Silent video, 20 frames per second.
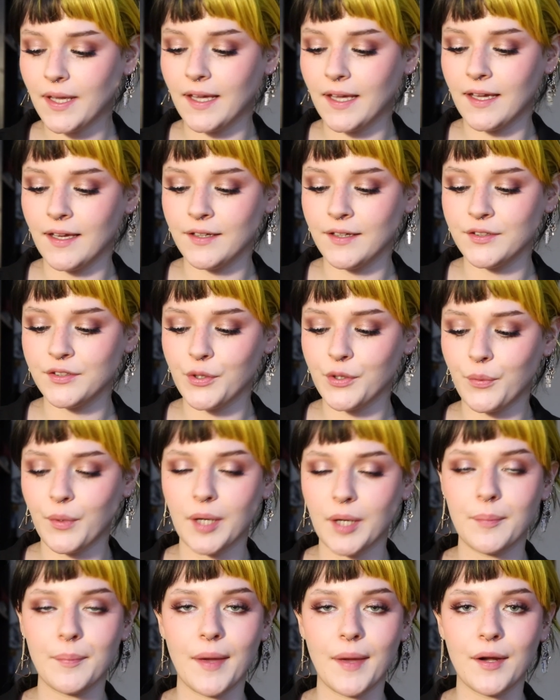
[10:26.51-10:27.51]
and
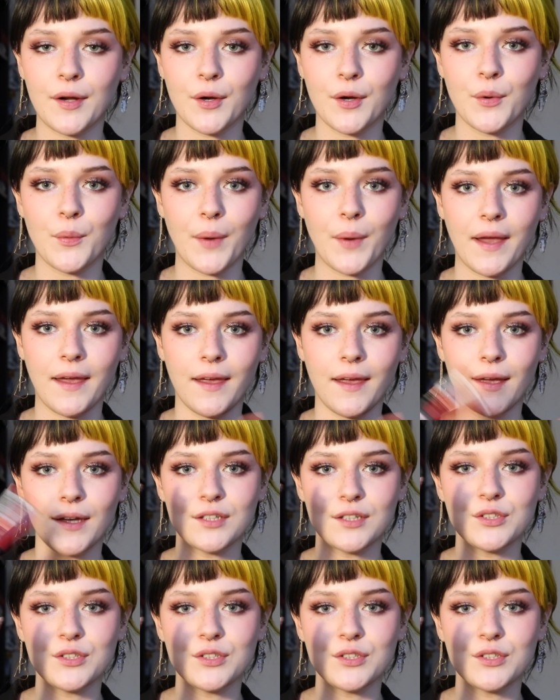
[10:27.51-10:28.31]
what better way